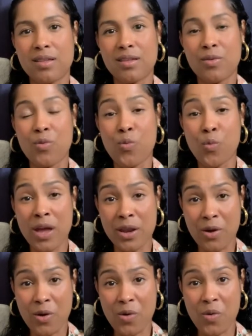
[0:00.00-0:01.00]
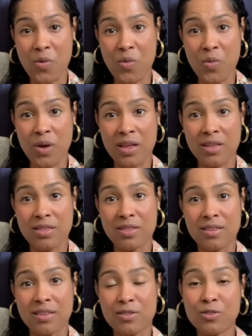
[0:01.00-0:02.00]
widow with
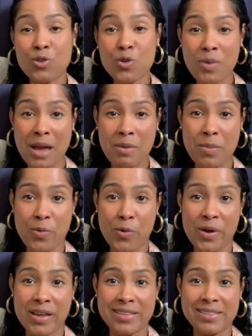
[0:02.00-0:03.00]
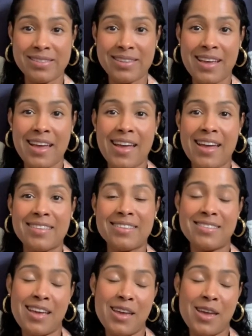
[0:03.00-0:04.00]
two baby boys to
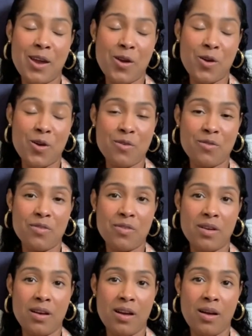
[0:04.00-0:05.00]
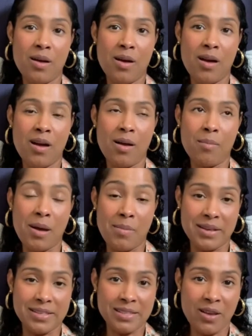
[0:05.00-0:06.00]
take care of by
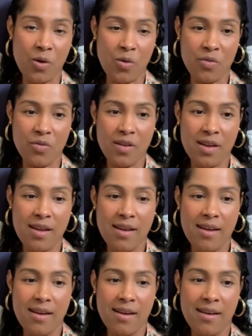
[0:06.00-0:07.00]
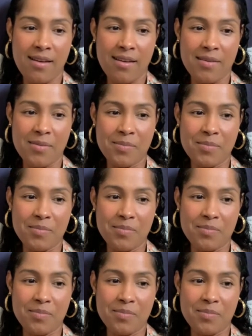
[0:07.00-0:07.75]
myself. Um,